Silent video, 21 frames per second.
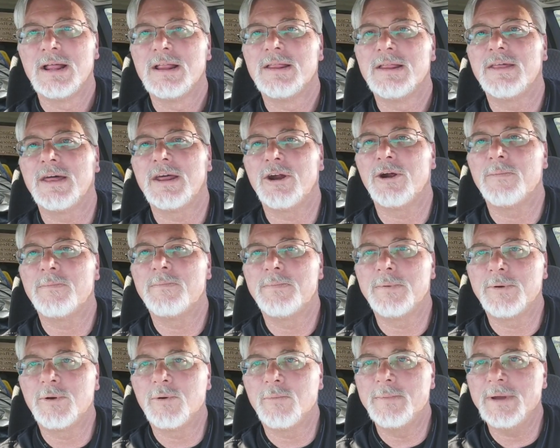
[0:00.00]
that are b-
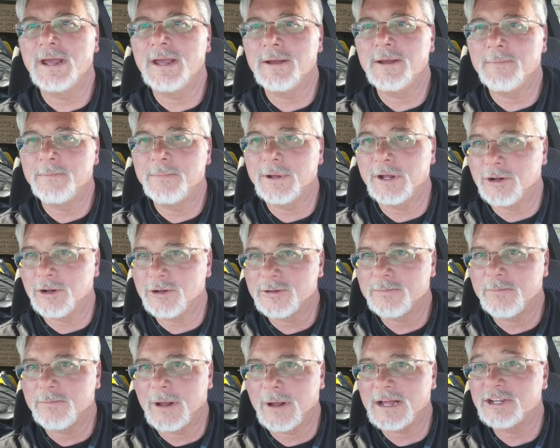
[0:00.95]
being built
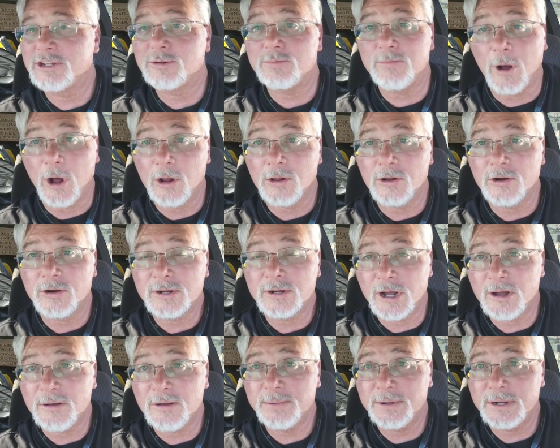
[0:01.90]
by smaller
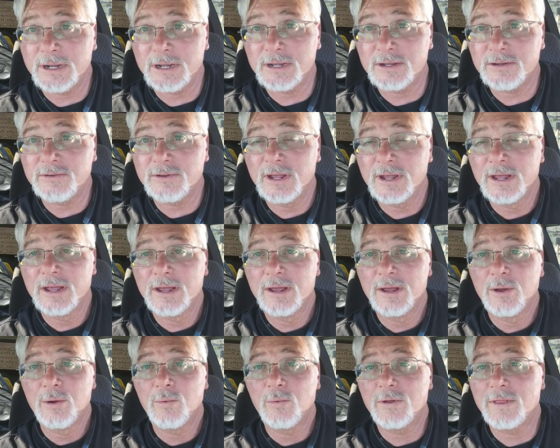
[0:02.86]
companies
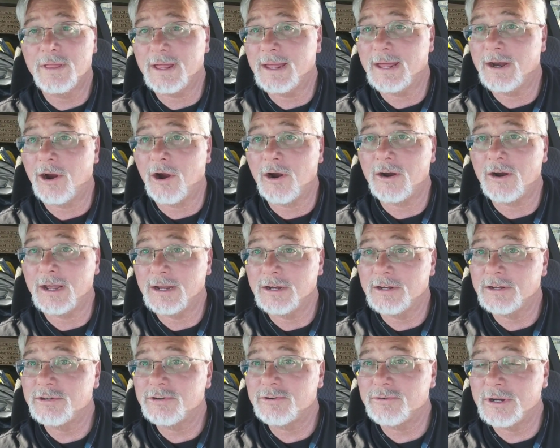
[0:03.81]
within our
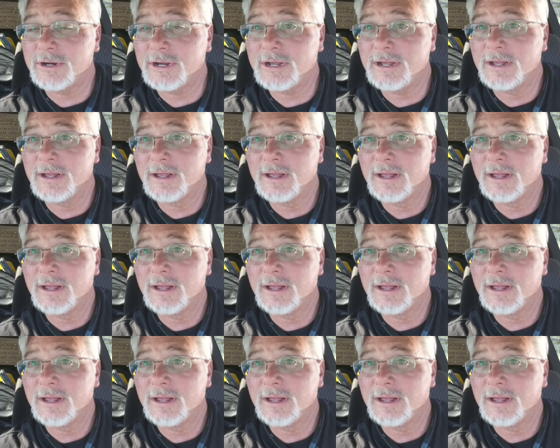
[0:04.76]
industry,